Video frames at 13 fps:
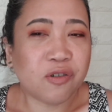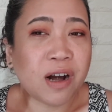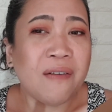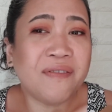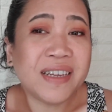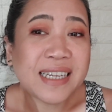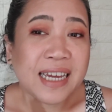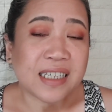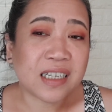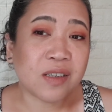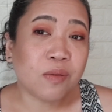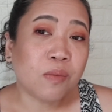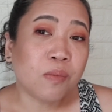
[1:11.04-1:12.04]

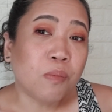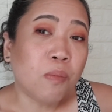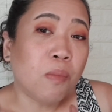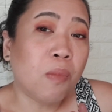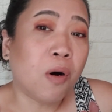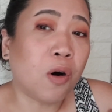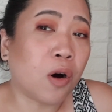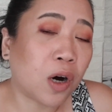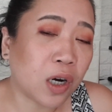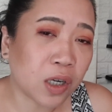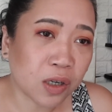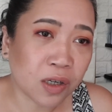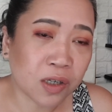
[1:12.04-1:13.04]
gravitated
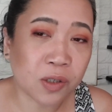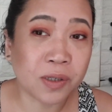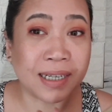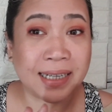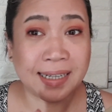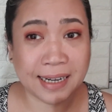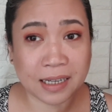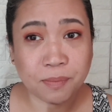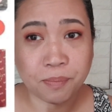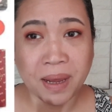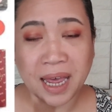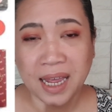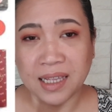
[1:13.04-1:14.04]
more to the lit
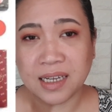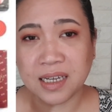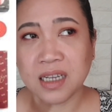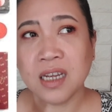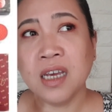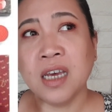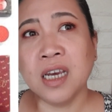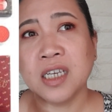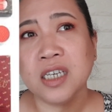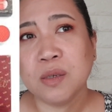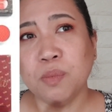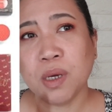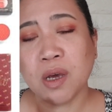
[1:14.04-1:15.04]
palette
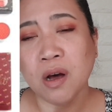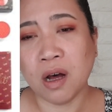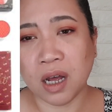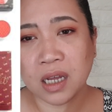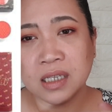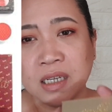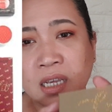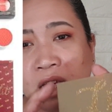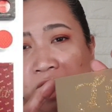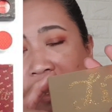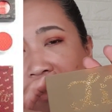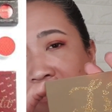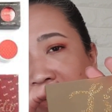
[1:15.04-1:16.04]
just because
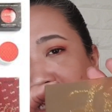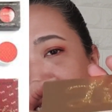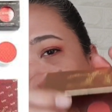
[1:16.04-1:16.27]
if you